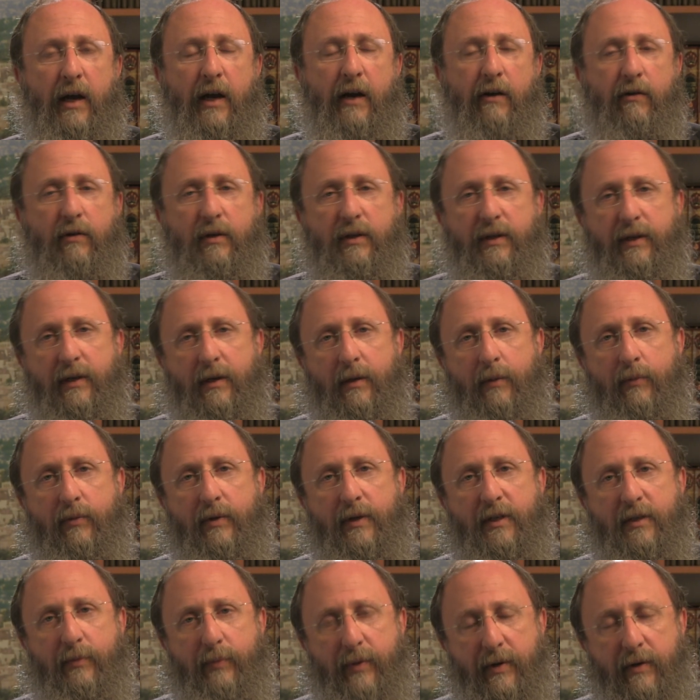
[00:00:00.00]
heralding
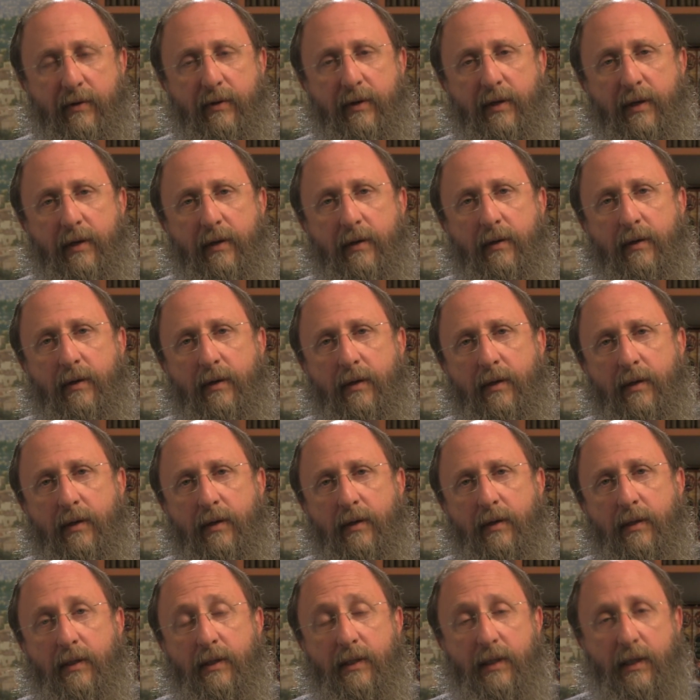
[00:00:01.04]
prosperity,
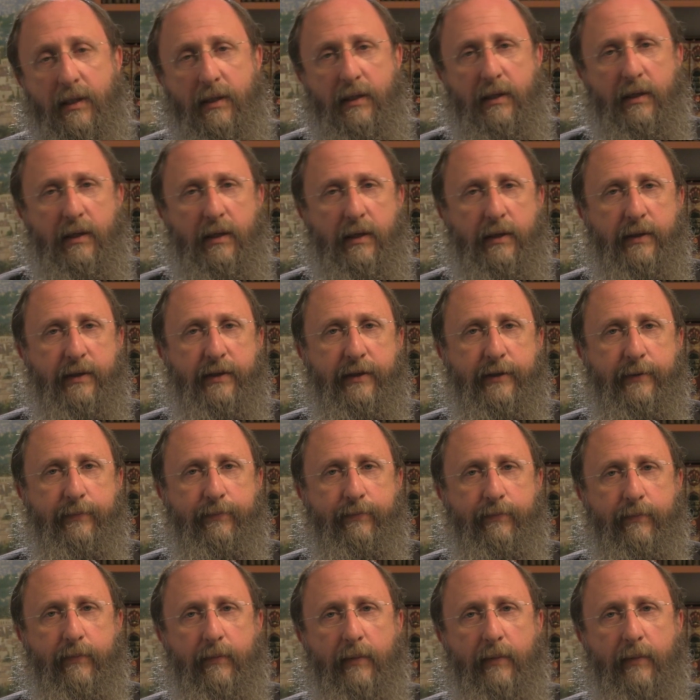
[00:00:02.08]
sustenance,